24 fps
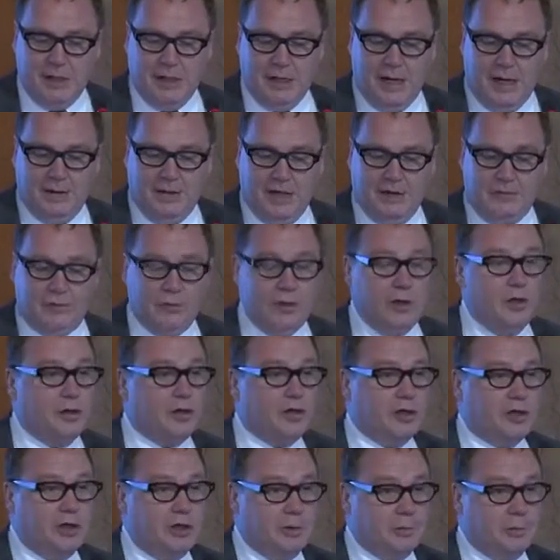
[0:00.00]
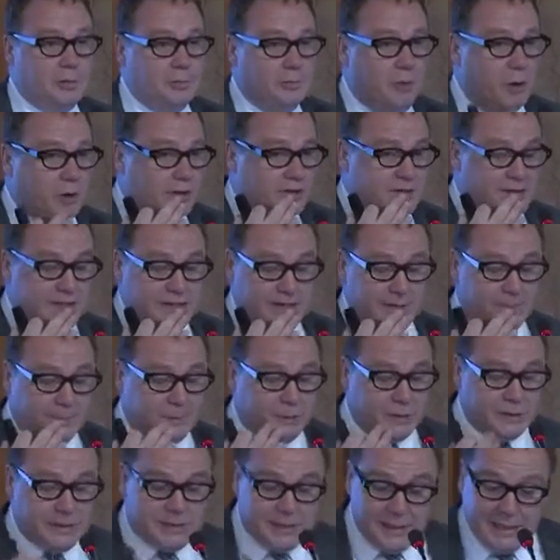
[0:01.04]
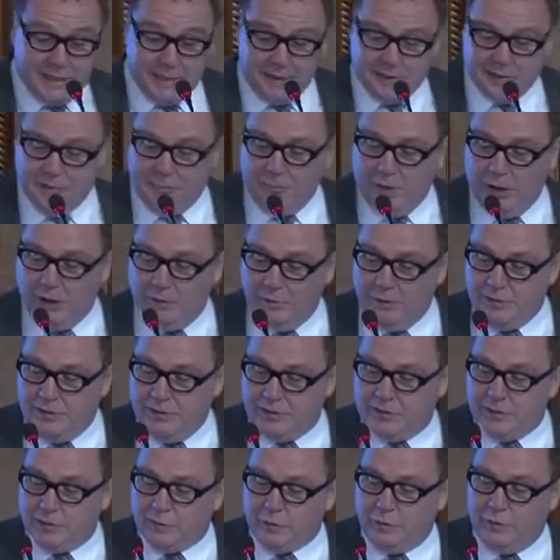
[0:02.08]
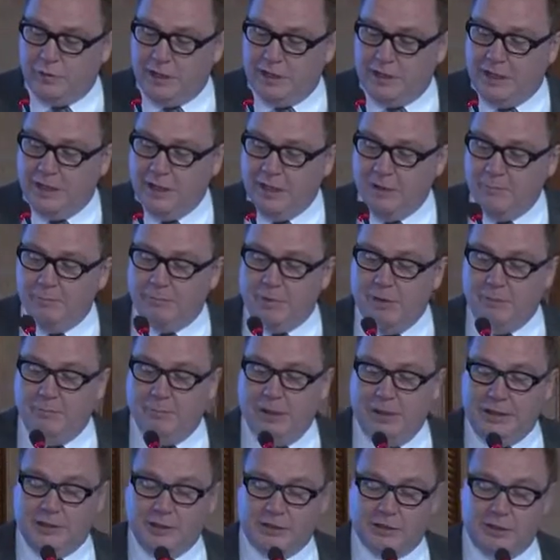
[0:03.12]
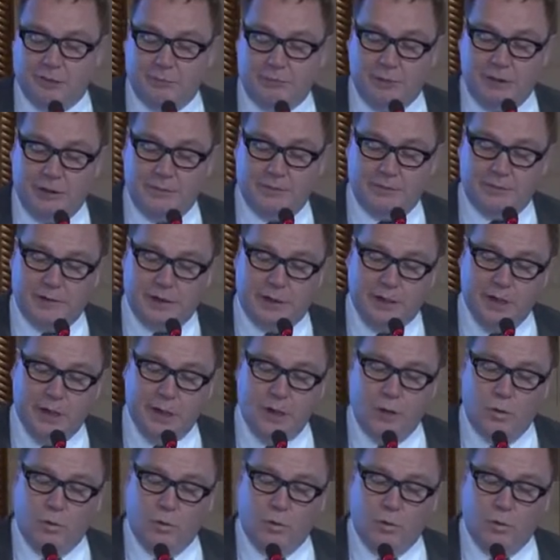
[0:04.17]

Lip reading: And then if we look at urban policy in Brazil at the moment, this has already been mentioned briefly,